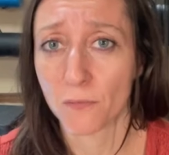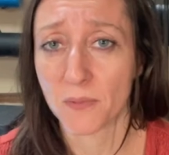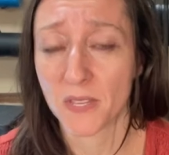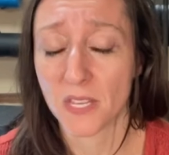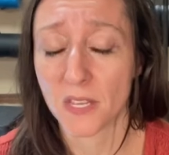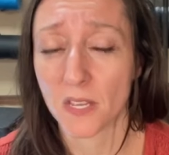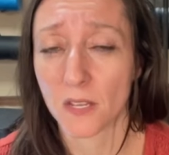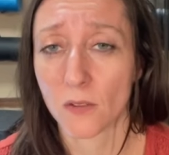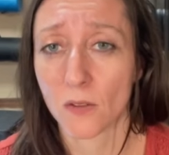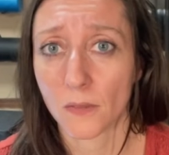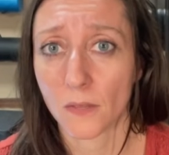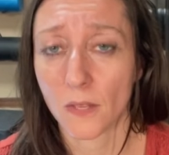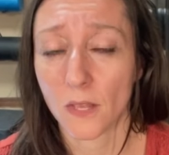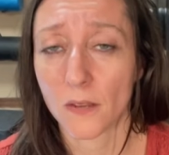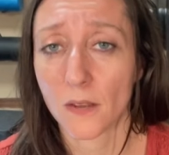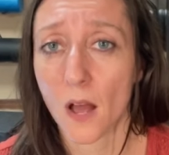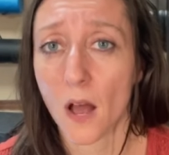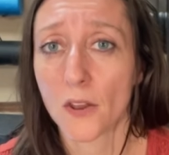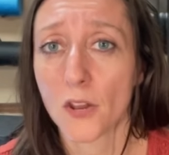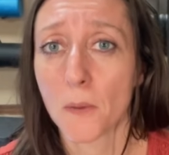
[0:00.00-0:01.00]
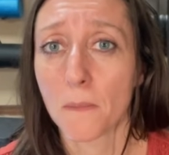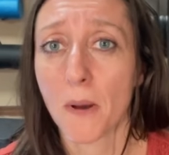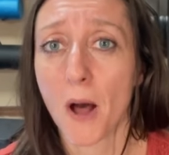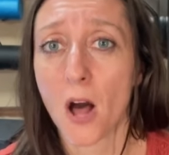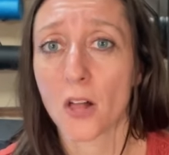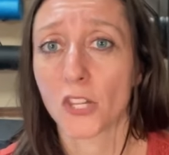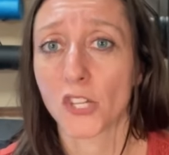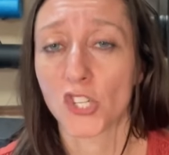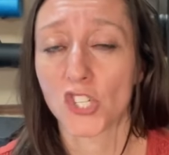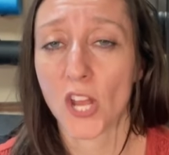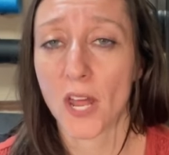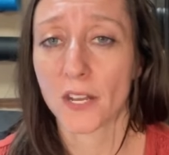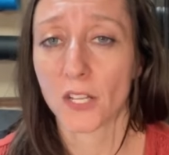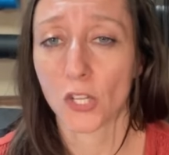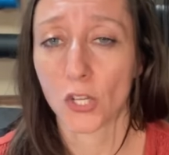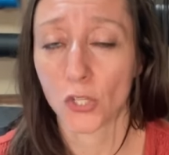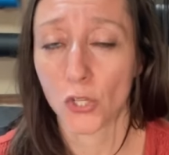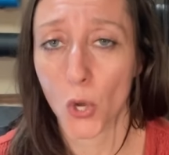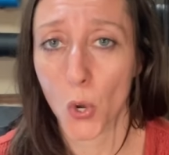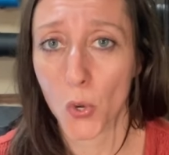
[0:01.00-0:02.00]
being an
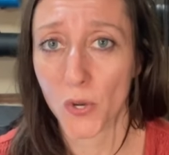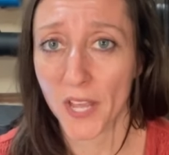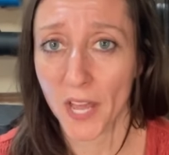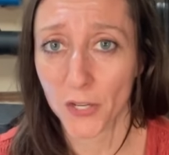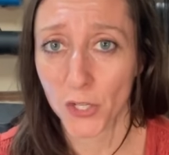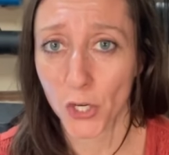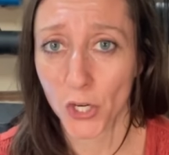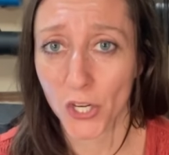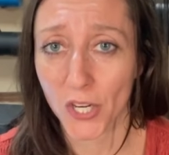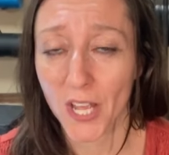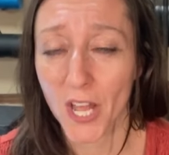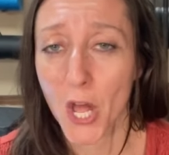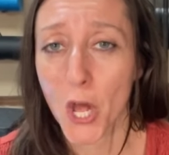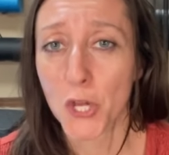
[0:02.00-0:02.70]
unapologetic go-getter.